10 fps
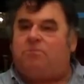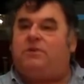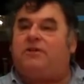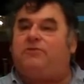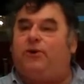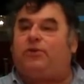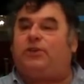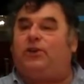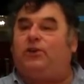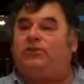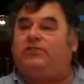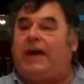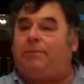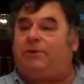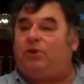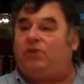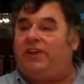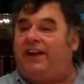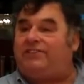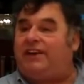You bring forth the good sap in
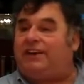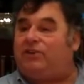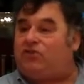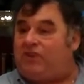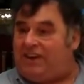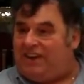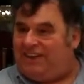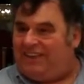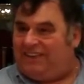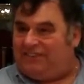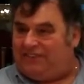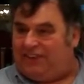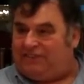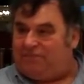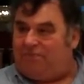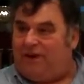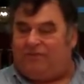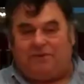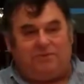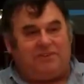old age like a tree, says the
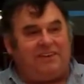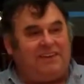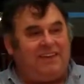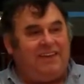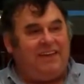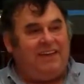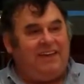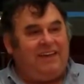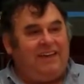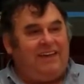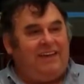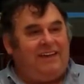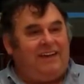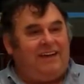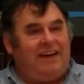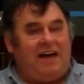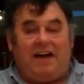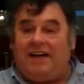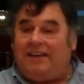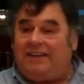Proverbs.
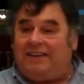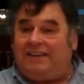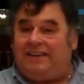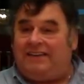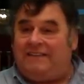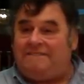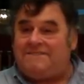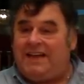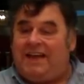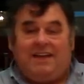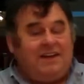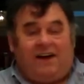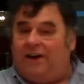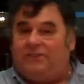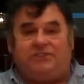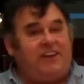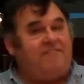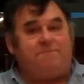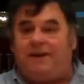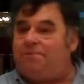Ah.
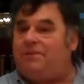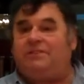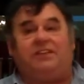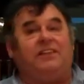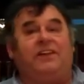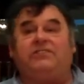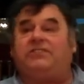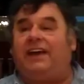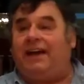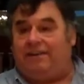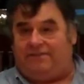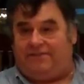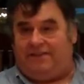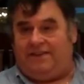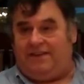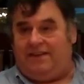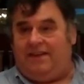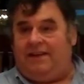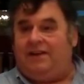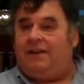Unsaved people, the less they have.
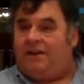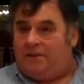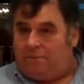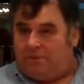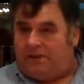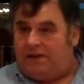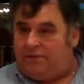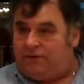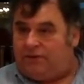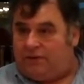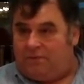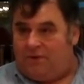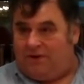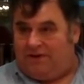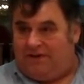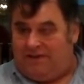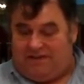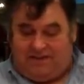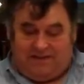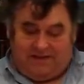Believers, the more.
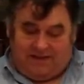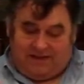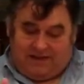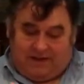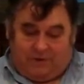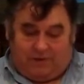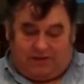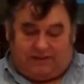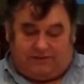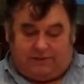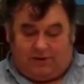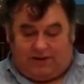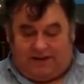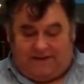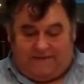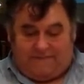Well, let's look.